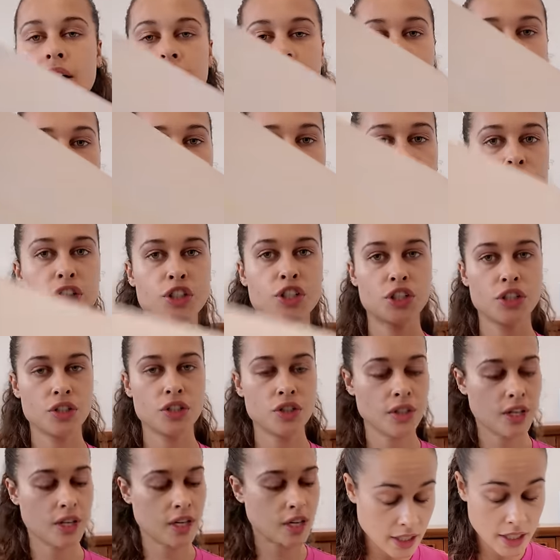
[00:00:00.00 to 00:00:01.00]
have another
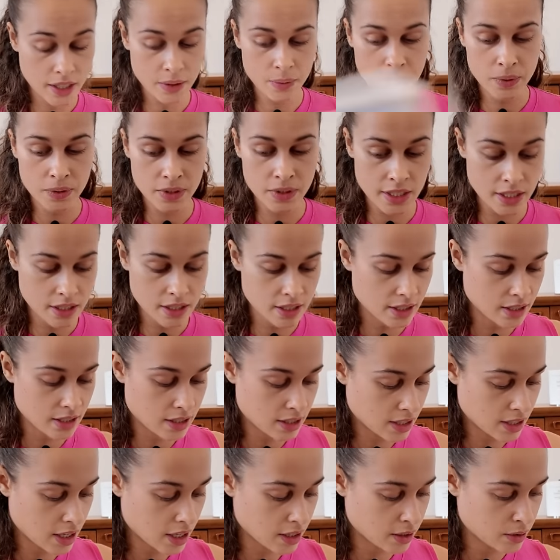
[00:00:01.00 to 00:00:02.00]
shoe that I will need to
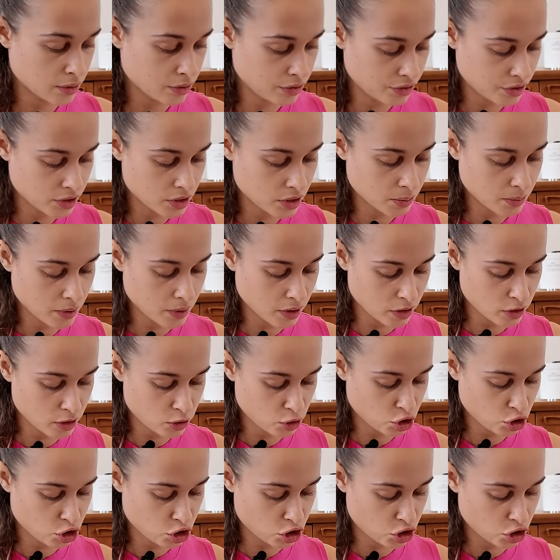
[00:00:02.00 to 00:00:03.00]
style for
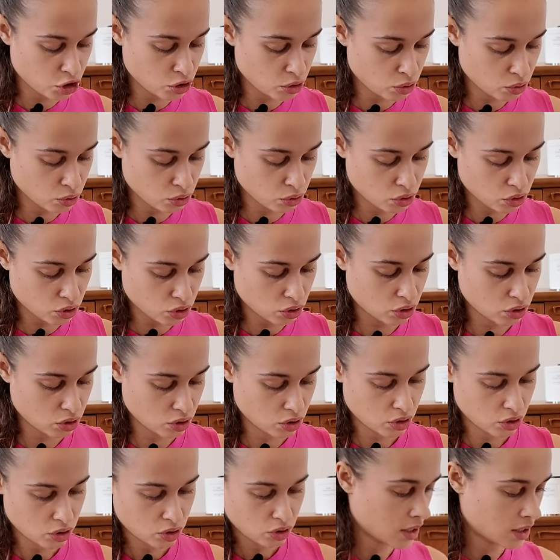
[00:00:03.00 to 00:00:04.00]
tomorrow's shoot.
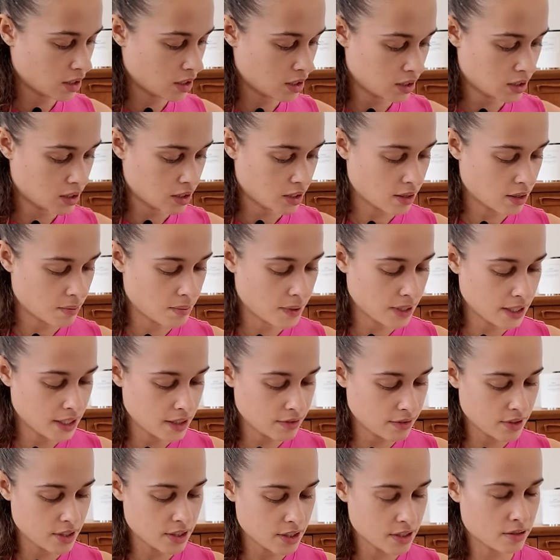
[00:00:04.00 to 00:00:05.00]
I
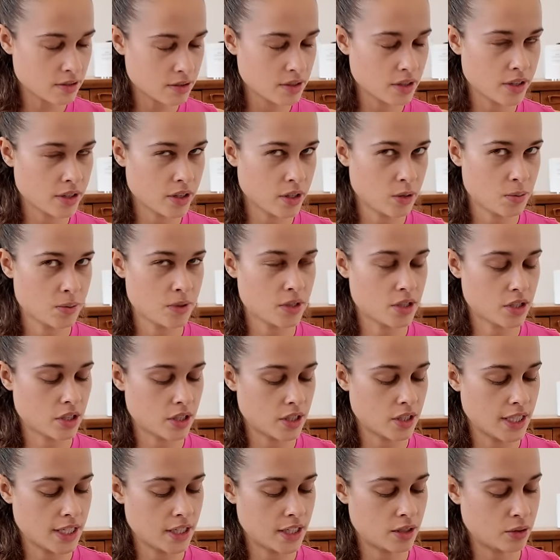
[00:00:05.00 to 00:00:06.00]
believe these are an open
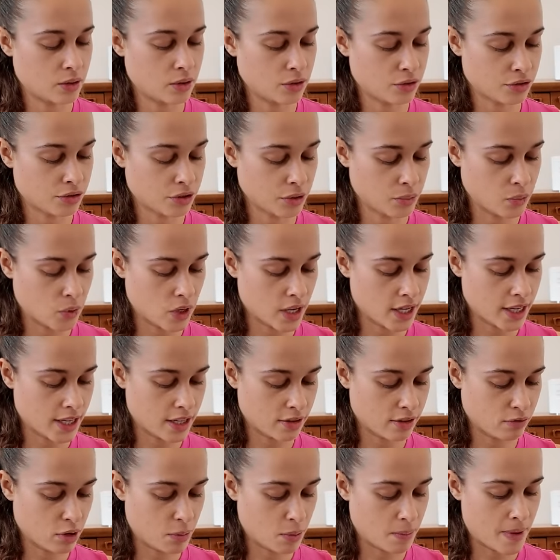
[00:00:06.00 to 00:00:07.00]
toe heel from what I
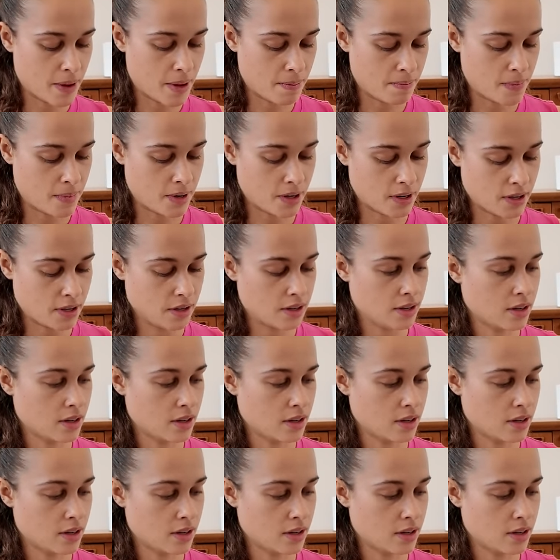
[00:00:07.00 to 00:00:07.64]
can remember.